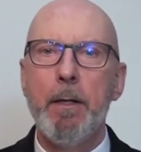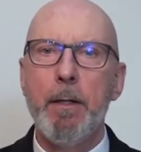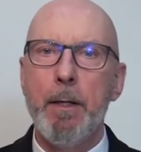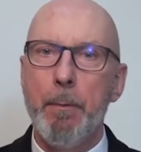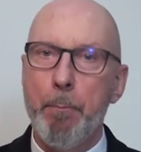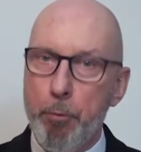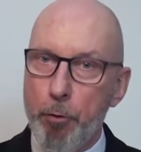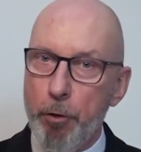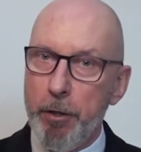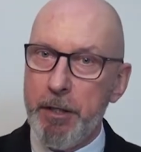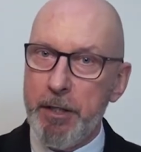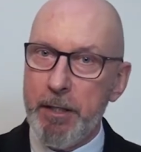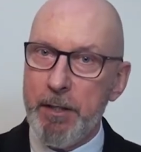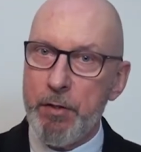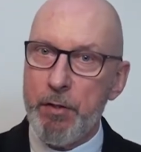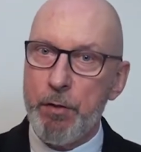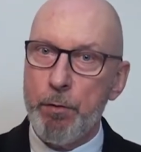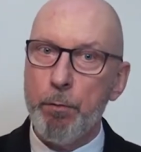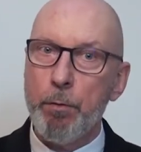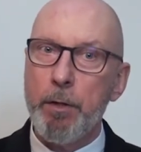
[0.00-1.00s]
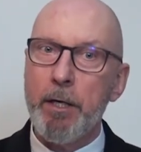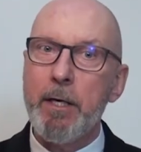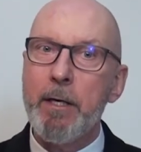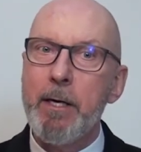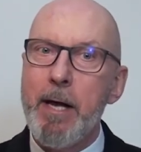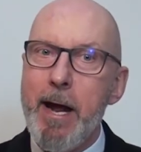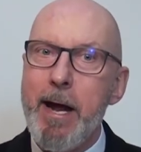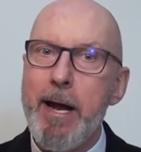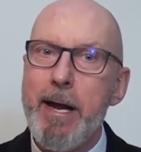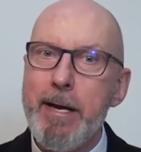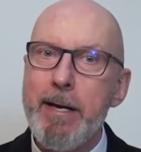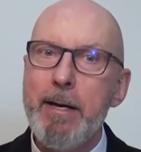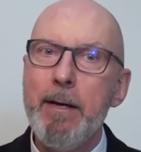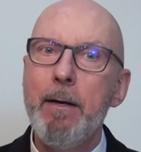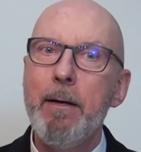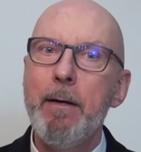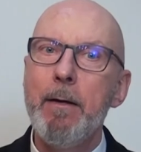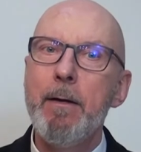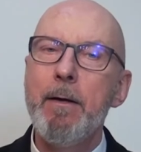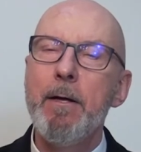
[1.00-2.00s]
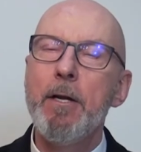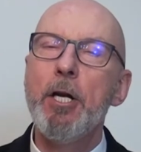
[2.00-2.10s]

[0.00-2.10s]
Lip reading: The point is to gain